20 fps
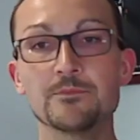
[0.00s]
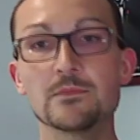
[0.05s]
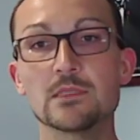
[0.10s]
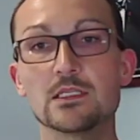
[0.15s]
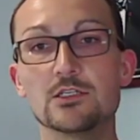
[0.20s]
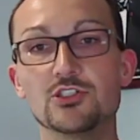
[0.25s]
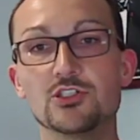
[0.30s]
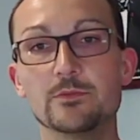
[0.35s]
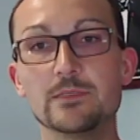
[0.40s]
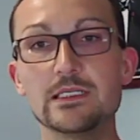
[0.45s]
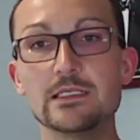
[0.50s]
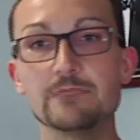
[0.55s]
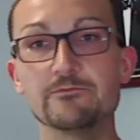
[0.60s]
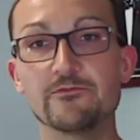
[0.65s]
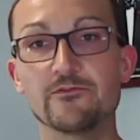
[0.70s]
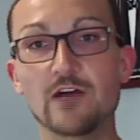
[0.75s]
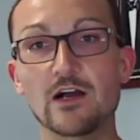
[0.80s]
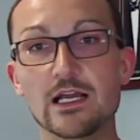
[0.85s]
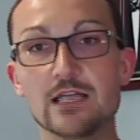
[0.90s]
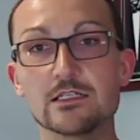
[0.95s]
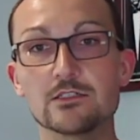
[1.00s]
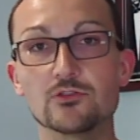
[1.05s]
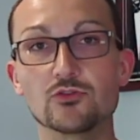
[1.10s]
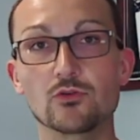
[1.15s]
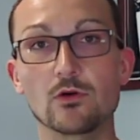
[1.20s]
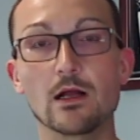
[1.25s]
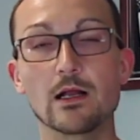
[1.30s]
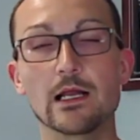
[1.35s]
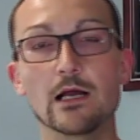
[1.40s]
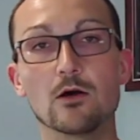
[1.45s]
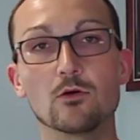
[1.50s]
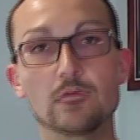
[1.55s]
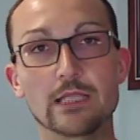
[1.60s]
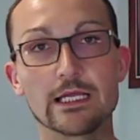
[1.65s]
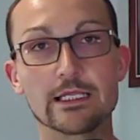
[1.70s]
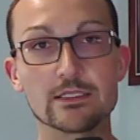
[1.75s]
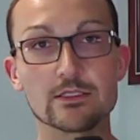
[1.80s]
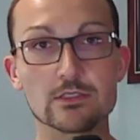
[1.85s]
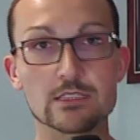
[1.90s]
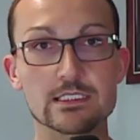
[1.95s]
You should be fucking drug out
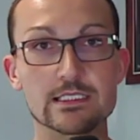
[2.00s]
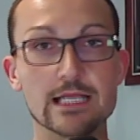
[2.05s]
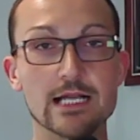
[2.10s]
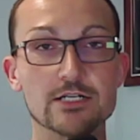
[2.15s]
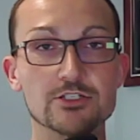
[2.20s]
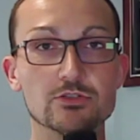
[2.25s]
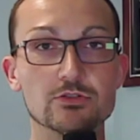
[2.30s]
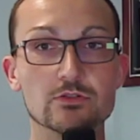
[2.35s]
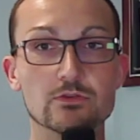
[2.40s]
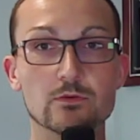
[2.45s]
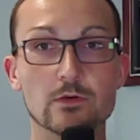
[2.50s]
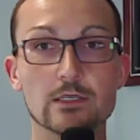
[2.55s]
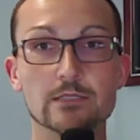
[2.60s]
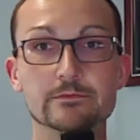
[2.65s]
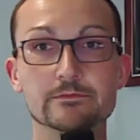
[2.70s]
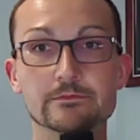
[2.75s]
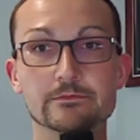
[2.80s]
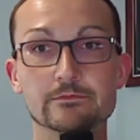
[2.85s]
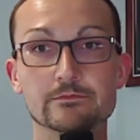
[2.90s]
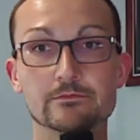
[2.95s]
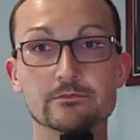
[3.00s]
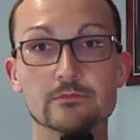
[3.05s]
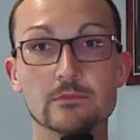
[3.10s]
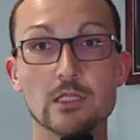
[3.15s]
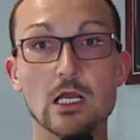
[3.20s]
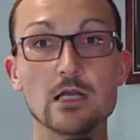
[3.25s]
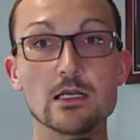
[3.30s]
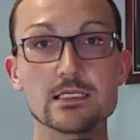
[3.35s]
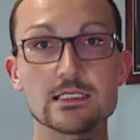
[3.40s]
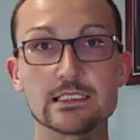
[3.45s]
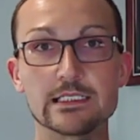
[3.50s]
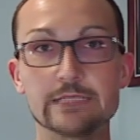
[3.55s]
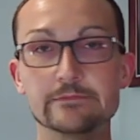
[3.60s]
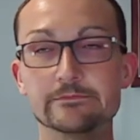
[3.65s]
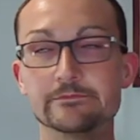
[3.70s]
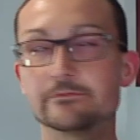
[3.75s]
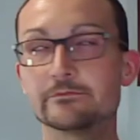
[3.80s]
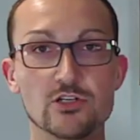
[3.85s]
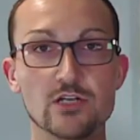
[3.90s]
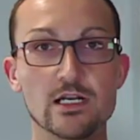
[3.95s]
like those statues were. Honestly.
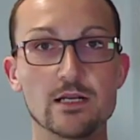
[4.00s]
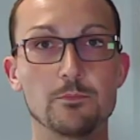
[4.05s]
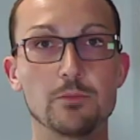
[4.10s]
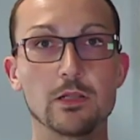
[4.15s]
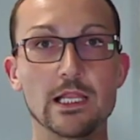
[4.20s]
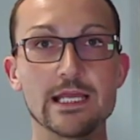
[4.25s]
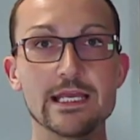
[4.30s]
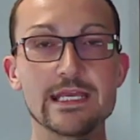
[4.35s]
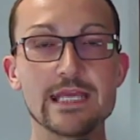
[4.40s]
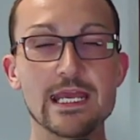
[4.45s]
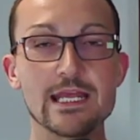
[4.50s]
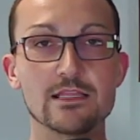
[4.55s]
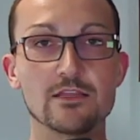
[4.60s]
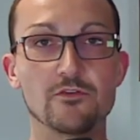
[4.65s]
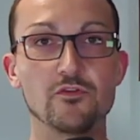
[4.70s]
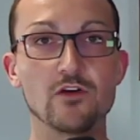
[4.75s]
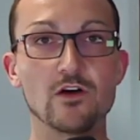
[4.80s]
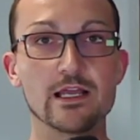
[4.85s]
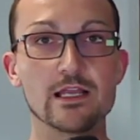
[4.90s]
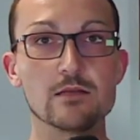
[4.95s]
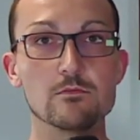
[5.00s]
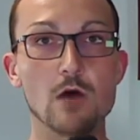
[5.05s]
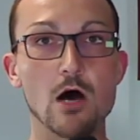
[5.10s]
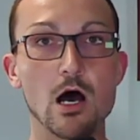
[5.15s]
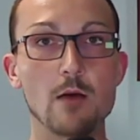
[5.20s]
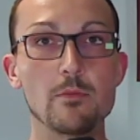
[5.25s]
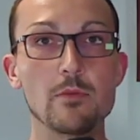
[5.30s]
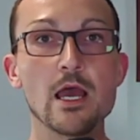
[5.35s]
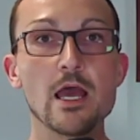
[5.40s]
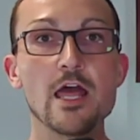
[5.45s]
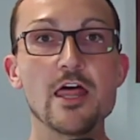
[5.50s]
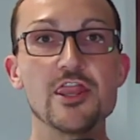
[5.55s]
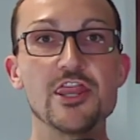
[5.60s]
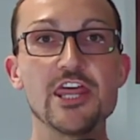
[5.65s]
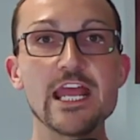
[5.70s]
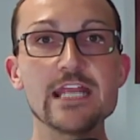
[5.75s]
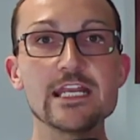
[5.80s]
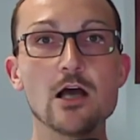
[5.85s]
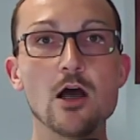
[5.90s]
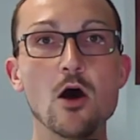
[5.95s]
Try to placate the fucking mob.
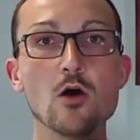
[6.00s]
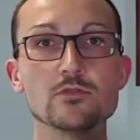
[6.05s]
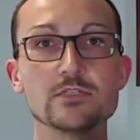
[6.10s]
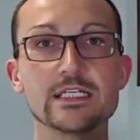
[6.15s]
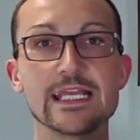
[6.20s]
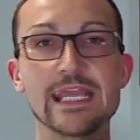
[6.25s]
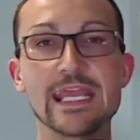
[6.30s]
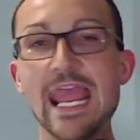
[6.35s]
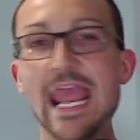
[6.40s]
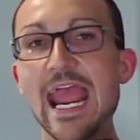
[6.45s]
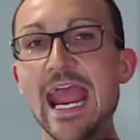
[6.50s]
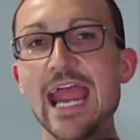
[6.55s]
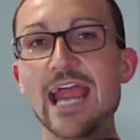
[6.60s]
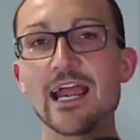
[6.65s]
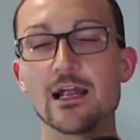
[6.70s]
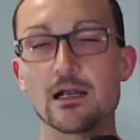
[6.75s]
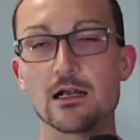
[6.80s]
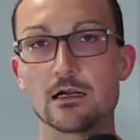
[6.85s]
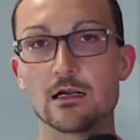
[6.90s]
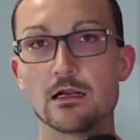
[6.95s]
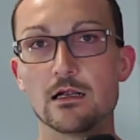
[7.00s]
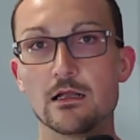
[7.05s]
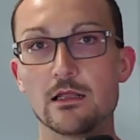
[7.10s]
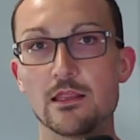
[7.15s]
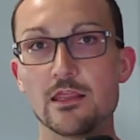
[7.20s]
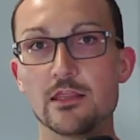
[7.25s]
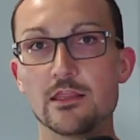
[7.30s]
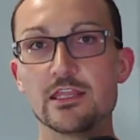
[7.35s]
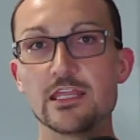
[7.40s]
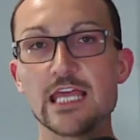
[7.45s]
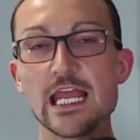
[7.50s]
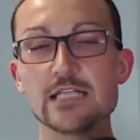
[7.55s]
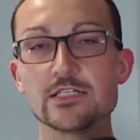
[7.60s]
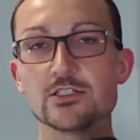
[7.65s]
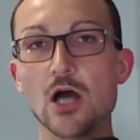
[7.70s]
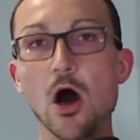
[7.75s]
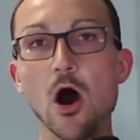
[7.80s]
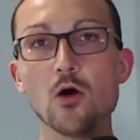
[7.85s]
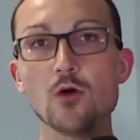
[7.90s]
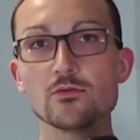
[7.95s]
They don't care! They
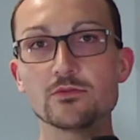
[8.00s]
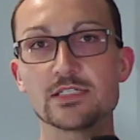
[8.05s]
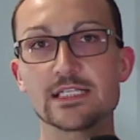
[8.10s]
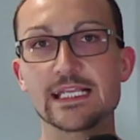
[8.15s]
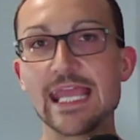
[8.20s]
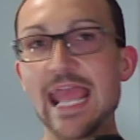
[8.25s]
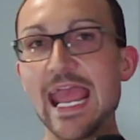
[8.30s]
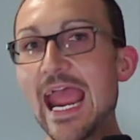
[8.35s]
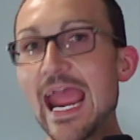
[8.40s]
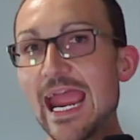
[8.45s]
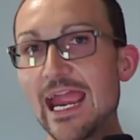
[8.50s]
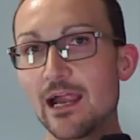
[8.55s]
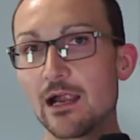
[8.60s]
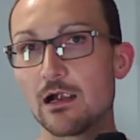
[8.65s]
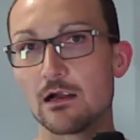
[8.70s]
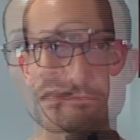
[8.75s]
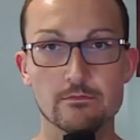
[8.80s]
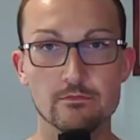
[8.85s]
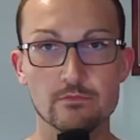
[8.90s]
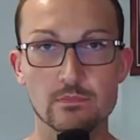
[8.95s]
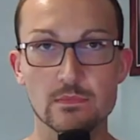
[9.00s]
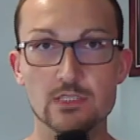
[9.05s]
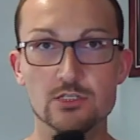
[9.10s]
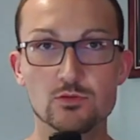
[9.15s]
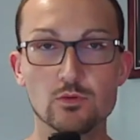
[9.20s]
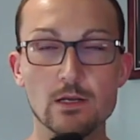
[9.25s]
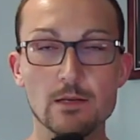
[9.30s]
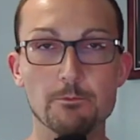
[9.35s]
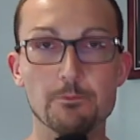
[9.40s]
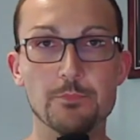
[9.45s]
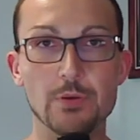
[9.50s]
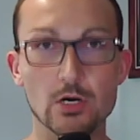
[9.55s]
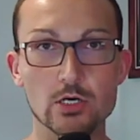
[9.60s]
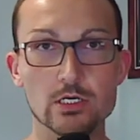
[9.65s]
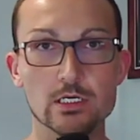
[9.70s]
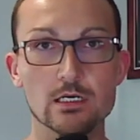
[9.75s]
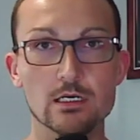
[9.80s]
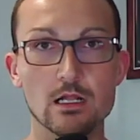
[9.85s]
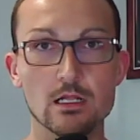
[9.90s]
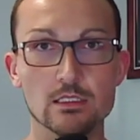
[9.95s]
don't care! They just want to
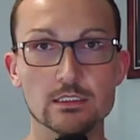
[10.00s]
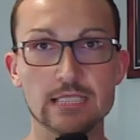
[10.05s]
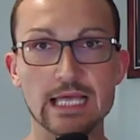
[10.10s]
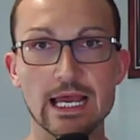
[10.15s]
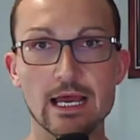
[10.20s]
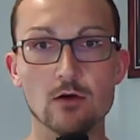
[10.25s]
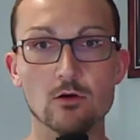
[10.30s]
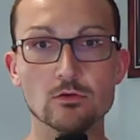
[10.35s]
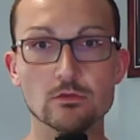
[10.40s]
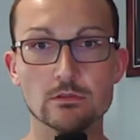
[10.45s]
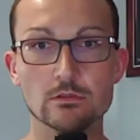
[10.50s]
burn it all down.